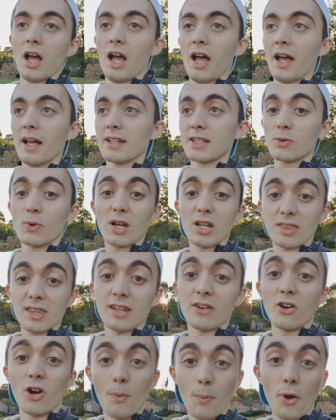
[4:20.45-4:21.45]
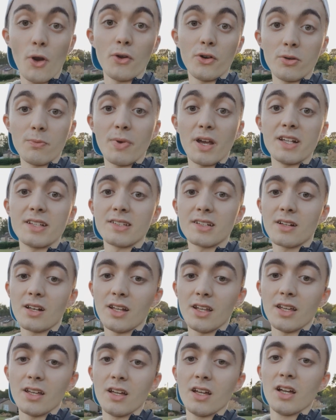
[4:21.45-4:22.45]
and quicker than their opponent,
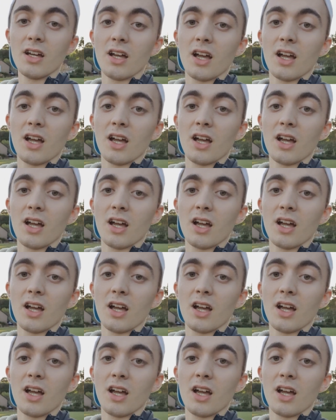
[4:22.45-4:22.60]
basically.